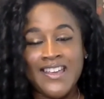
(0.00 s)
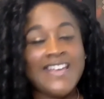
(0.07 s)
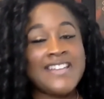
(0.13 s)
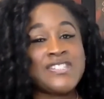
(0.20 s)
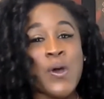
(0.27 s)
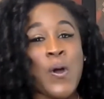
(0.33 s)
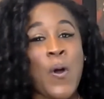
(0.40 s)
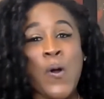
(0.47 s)

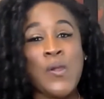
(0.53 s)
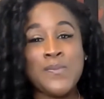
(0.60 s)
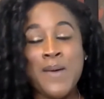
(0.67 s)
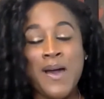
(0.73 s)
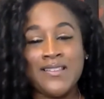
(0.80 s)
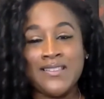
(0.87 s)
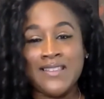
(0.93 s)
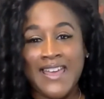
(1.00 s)
It's all
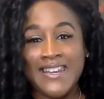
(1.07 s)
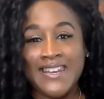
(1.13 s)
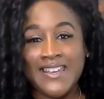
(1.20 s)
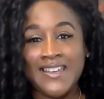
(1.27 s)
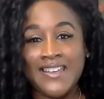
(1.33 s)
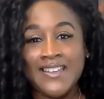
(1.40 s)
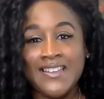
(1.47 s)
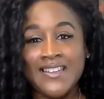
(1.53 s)
about
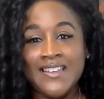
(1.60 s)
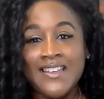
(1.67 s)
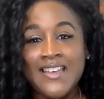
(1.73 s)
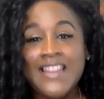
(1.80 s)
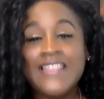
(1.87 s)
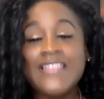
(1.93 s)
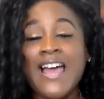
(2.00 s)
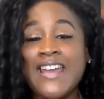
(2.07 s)
lighting.
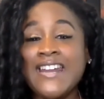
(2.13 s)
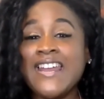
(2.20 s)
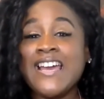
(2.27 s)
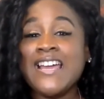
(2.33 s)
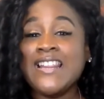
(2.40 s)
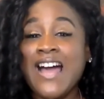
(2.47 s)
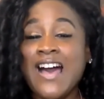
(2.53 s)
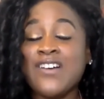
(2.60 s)
Lighting
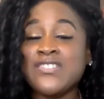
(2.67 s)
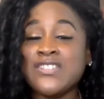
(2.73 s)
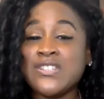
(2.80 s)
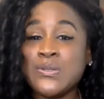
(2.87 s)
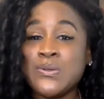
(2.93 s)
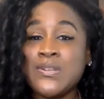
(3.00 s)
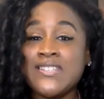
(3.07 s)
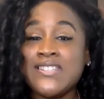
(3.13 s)
allows the
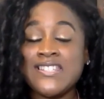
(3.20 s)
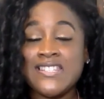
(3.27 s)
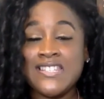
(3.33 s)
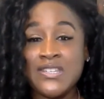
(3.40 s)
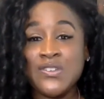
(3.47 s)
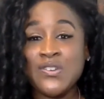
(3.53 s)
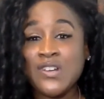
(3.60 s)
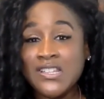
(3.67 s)
student to
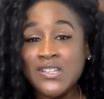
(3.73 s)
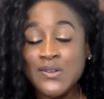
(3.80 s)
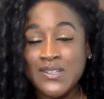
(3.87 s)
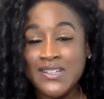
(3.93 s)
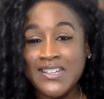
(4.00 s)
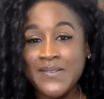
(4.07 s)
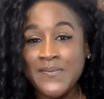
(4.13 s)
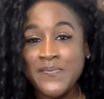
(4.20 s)
see you
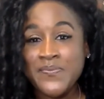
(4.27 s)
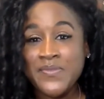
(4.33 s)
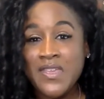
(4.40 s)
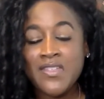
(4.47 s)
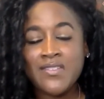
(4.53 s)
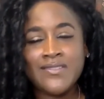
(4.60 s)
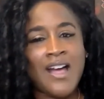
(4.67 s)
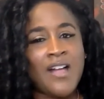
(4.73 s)
clearly.
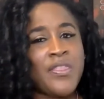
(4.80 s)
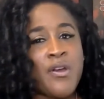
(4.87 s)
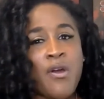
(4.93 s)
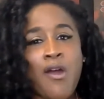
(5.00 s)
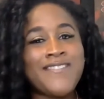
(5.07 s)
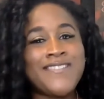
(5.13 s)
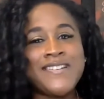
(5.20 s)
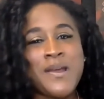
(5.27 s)
Now, there
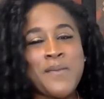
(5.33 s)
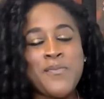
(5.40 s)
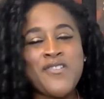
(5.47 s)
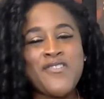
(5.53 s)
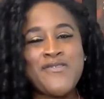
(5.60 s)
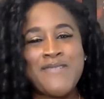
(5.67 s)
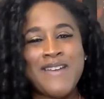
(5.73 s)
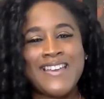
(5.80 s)
are a number
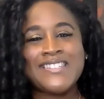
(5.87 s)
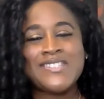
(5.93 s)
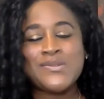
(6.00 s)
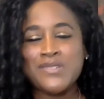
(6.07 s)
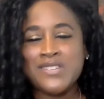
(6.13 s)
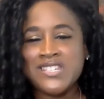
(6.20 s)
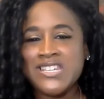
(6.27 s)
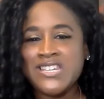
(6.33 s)
of ways
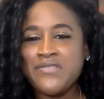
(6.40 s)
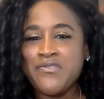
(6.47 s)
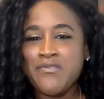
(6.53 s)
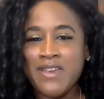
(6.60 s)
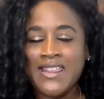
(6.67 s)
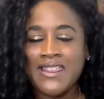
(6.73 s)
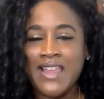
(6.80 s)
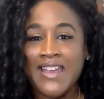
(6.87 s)
to achieve
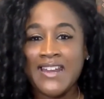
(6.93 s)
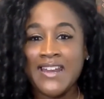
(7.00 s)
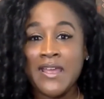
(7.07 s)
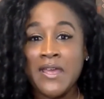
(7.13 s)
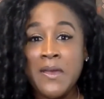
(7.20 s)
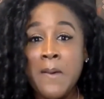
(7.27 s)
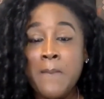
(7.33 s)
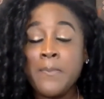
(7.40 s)
great lighting,
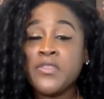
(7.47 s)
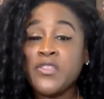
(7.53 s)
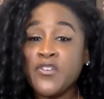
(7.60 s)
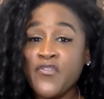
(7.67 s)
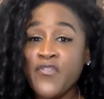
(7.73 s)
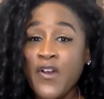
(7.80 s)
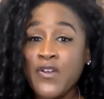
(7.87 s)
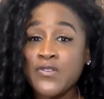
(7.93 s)
but the
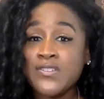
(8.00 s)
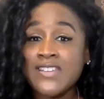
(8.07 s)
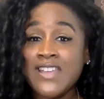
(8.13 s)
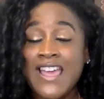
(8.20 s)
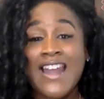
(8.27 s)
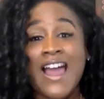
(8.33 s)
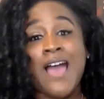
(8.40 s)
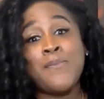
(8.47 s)
first,
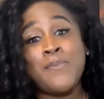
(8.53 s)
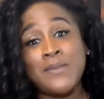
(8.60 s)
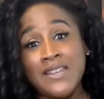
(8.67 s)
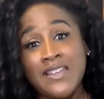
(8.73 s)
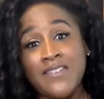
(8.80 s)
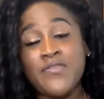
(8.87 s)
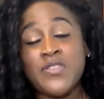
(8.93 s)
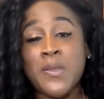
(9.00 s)
and I
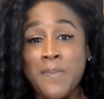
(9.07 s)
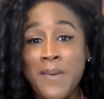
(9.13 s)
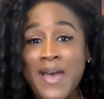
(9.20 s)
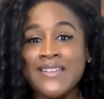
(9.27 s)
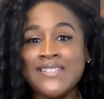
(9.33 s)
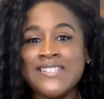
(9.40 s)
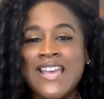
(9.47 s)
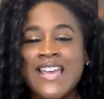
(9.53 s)
believe the
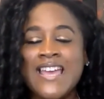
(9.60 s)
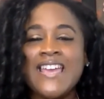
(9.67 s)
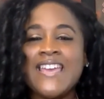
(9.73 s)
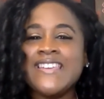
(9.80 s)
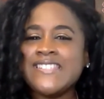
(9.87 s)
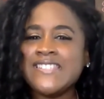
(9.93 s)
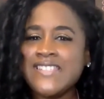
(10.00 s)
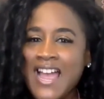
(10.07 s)
best,
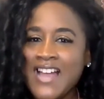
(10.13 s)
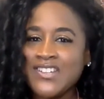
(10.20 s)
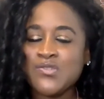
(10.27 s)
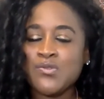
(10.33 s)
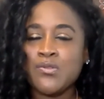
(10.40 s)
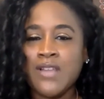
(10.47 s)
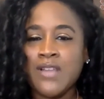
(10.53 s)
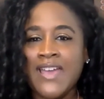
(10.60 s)
is
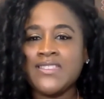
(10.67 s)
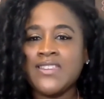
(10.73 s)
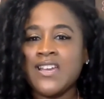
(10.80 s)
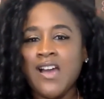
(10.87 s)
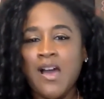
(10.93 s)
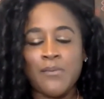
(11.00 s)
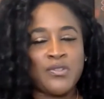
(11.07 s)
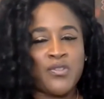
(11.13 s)
natural light
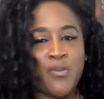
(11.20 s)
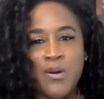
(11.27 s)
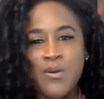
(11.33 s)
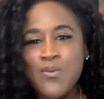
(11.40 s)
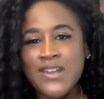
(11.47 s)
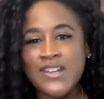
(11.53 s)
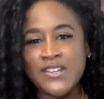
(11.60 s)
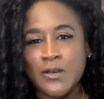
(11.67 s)
that comes from a
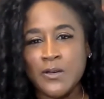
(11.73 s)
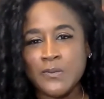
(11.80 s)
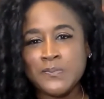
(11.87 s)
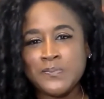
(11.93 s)
window.